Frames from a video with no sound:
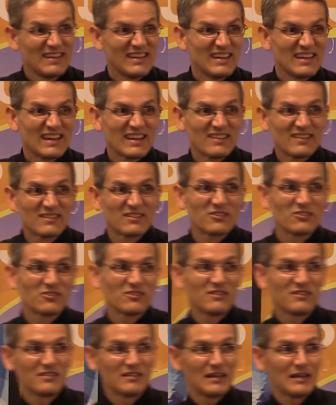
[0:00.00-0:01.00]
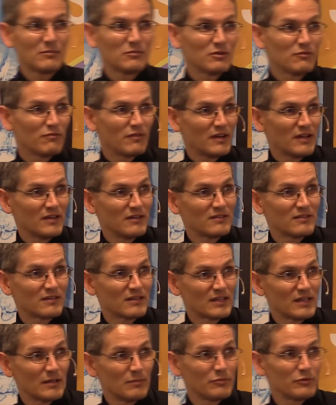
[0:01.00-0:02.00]
And so the same advice that
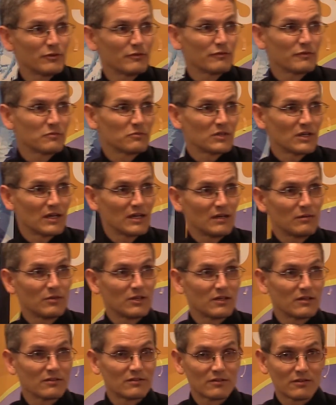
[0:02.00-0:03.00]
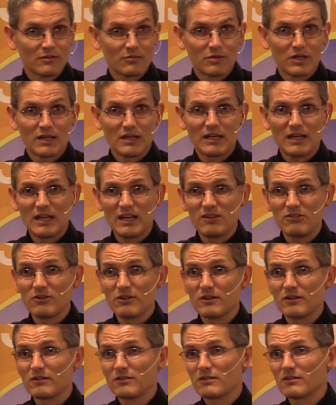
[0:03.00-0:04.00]
keeps you from dying because of the
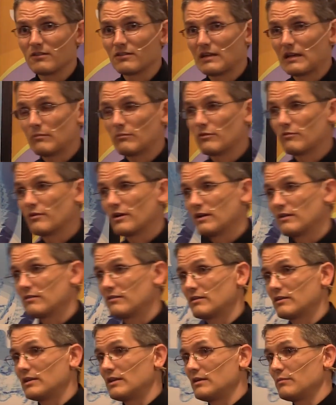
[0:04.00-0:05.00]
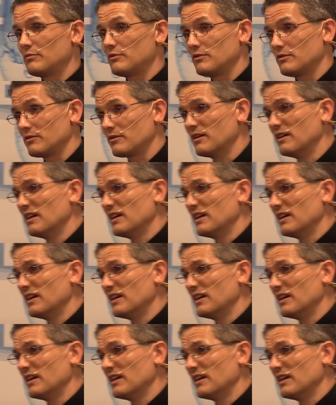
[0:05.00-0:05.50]
medication is the same advice that keeps you